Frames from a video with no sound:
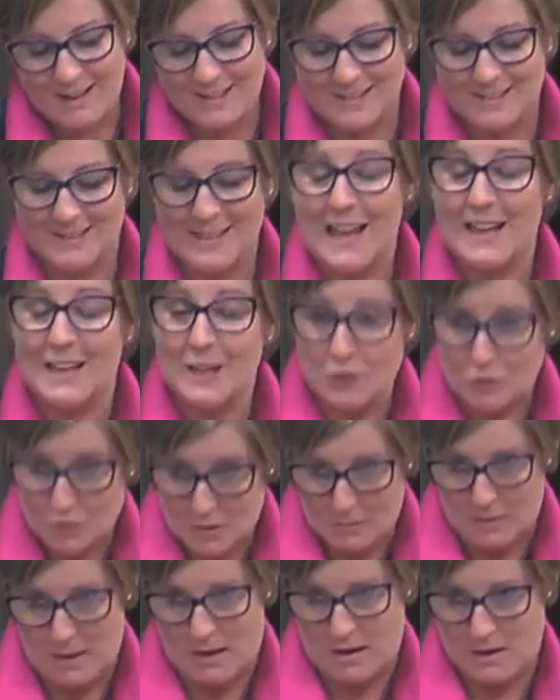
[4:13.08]
a sanitary
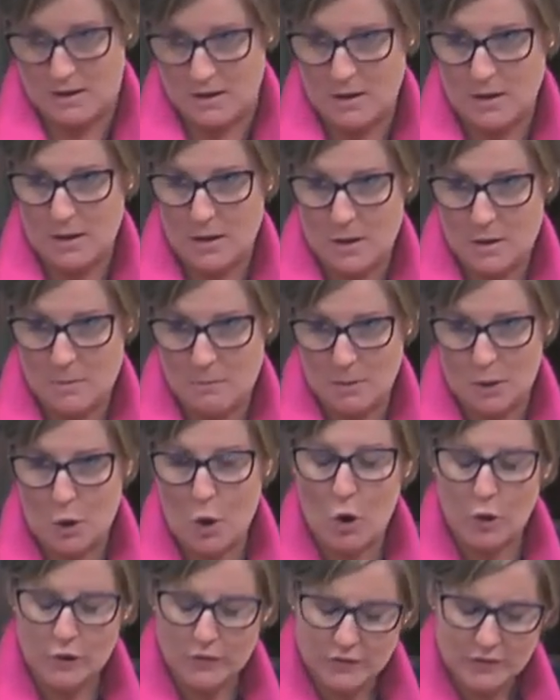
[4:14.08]
bin
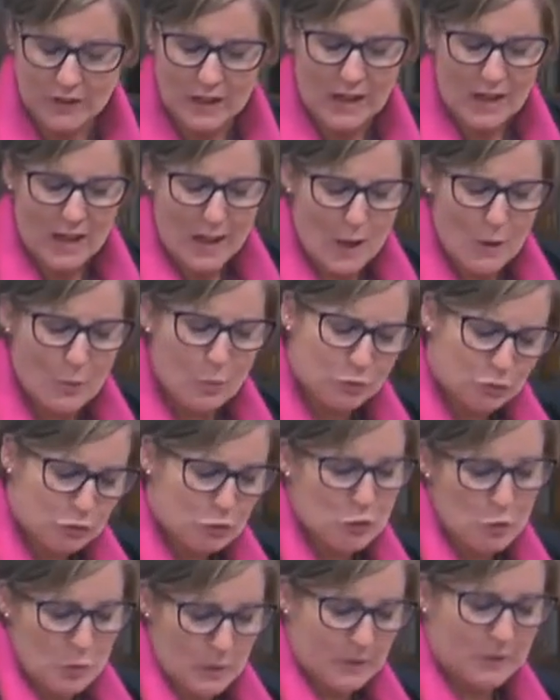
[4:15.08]
because it was
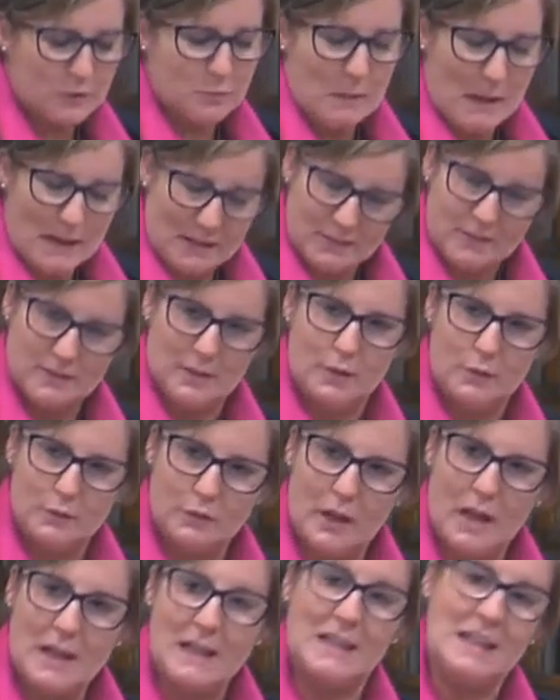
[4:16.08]
too expensive
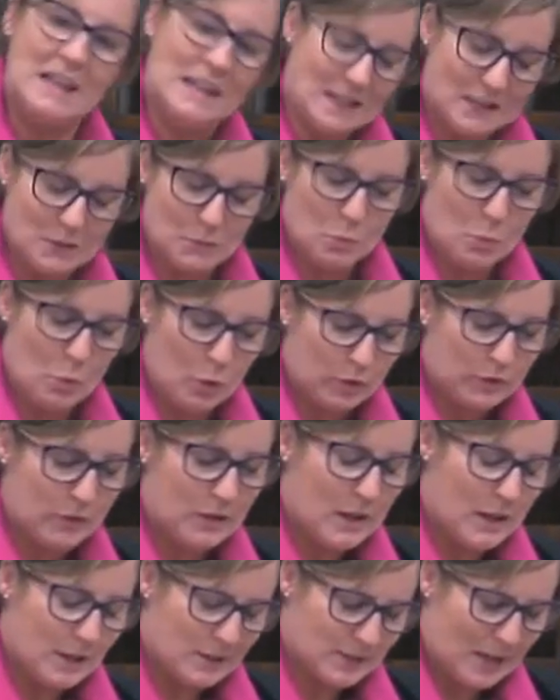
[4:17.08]
and he didn't want
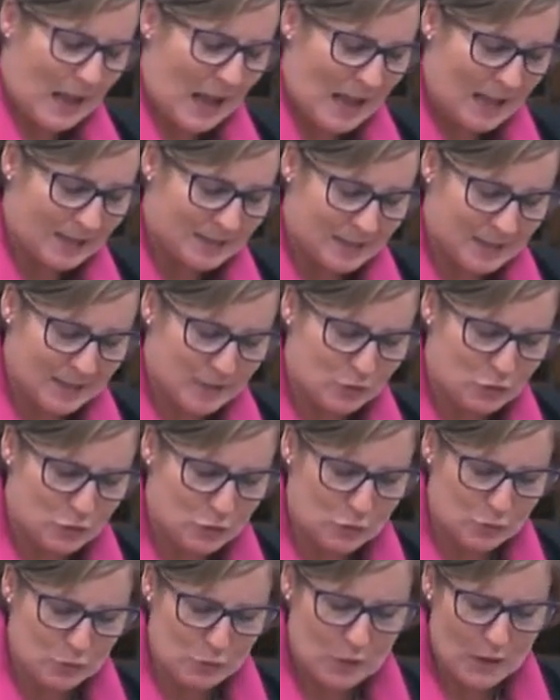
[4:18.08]
to add it
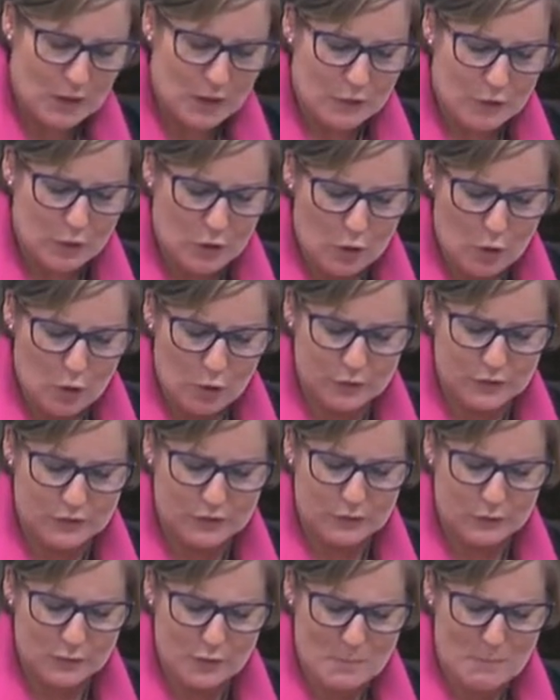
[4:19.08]
to the costs
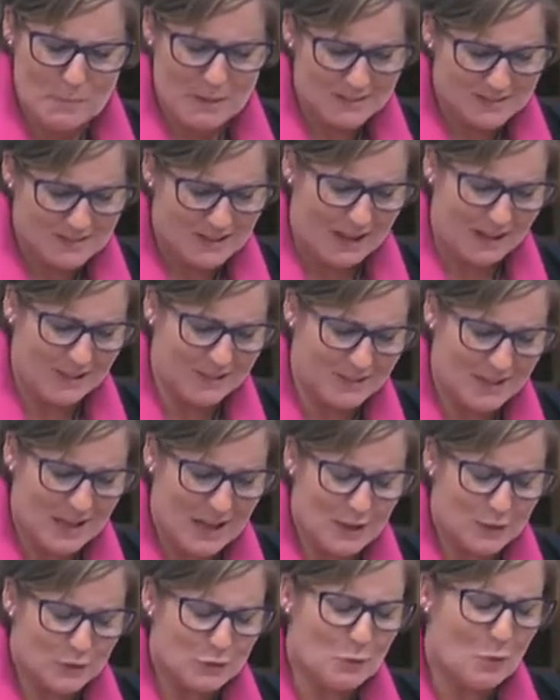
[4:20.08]
of the business.
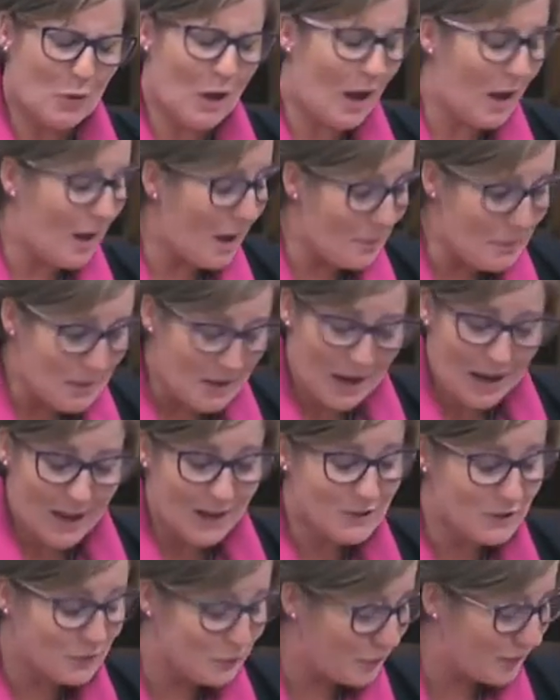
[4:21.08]
So, I mean, I
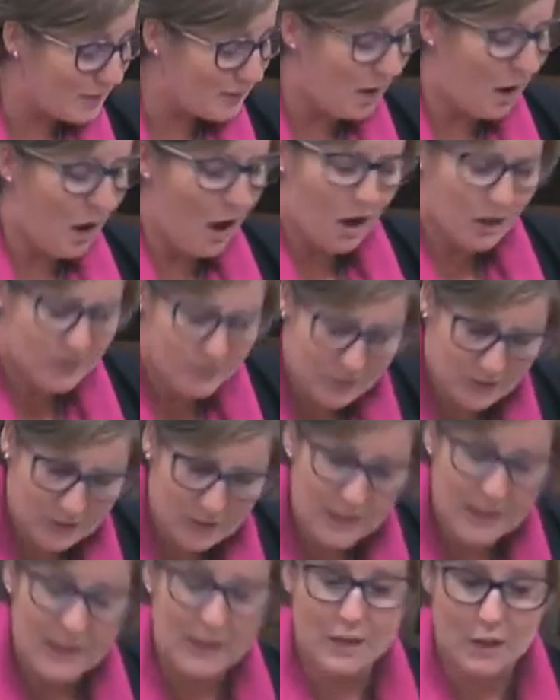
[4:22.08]
just find it
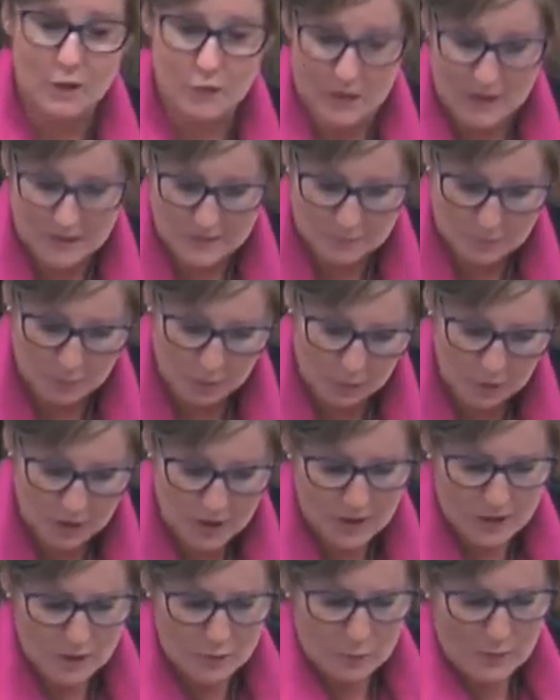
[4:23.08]
utterly incredible
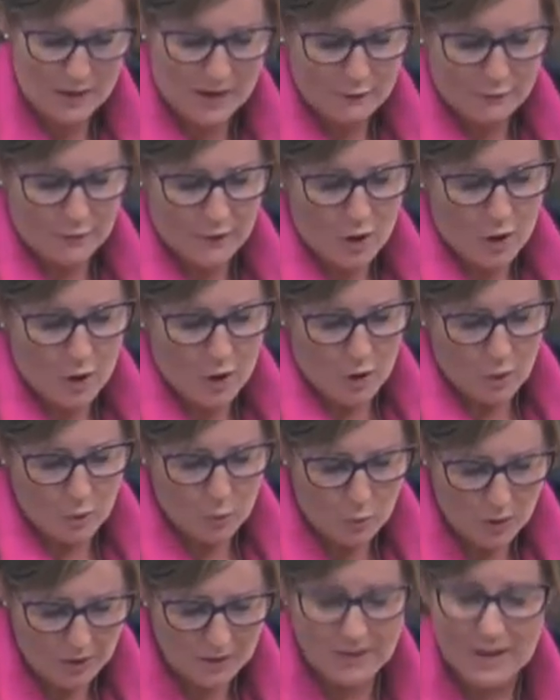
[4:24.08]
that we have
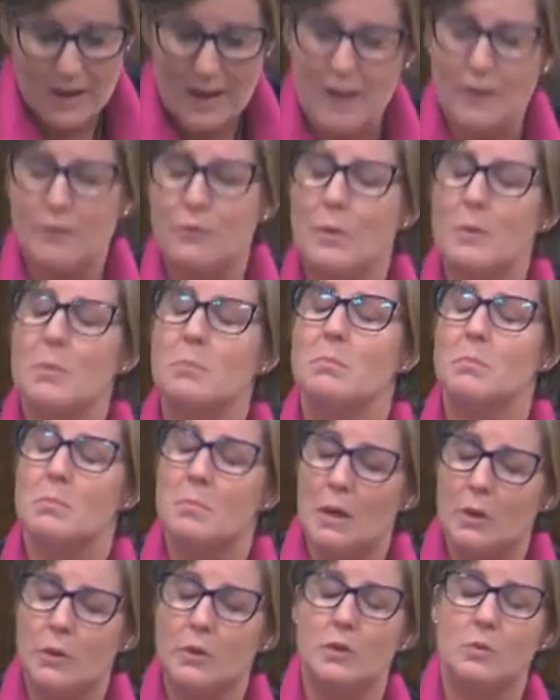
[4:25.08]
1.5
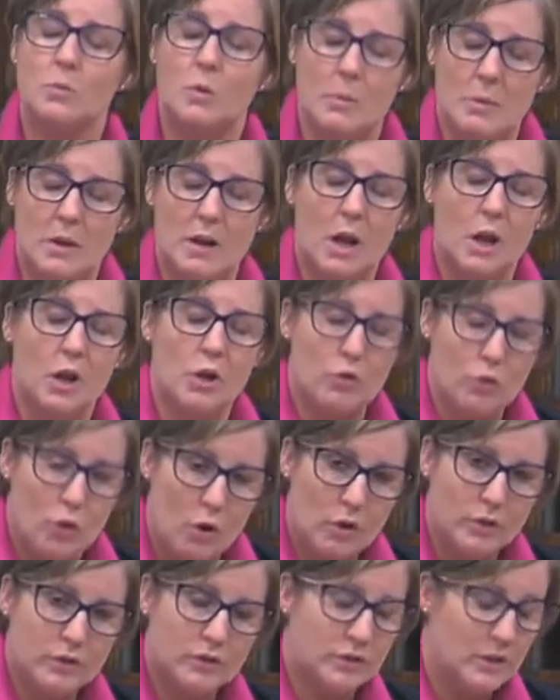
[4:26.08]
million women
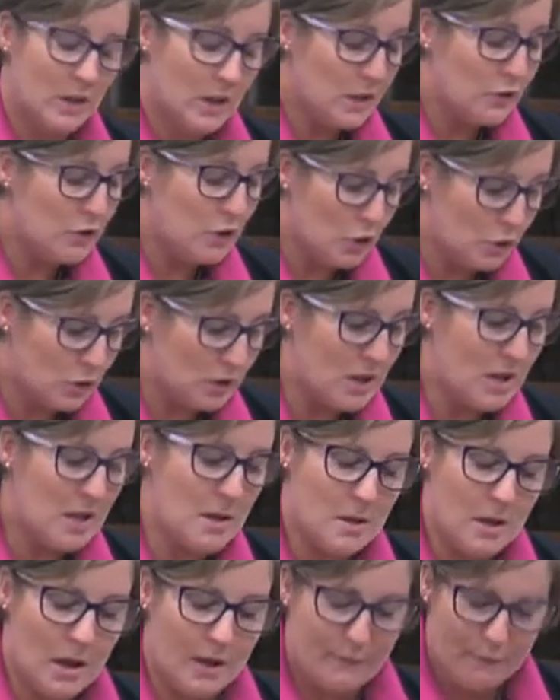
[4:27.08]
across the
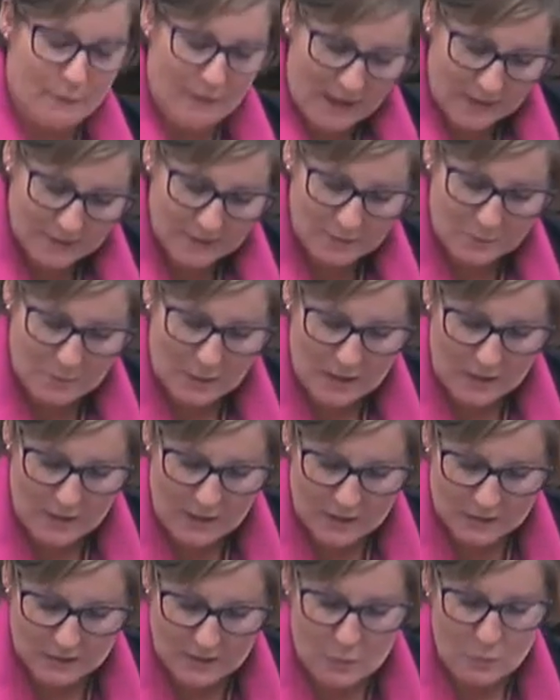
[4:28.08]
UK affected by
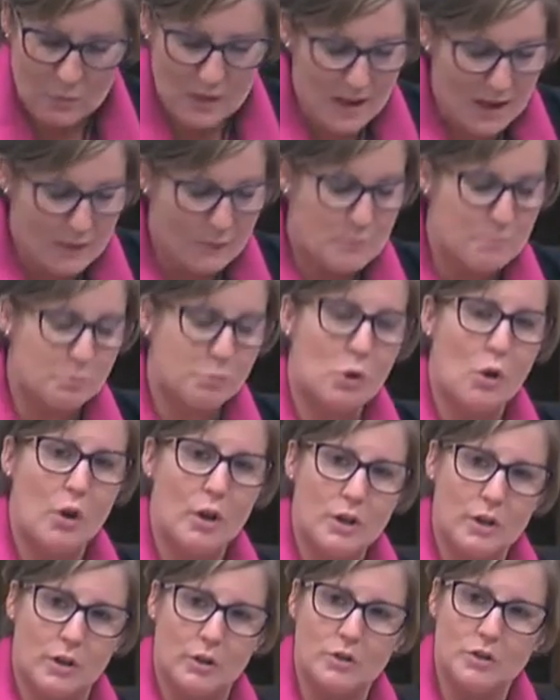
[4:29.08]
this, and we have
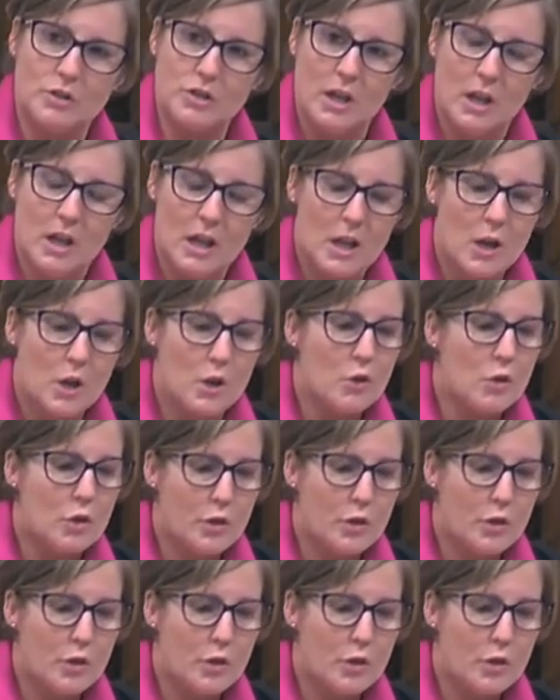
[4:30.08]
employers who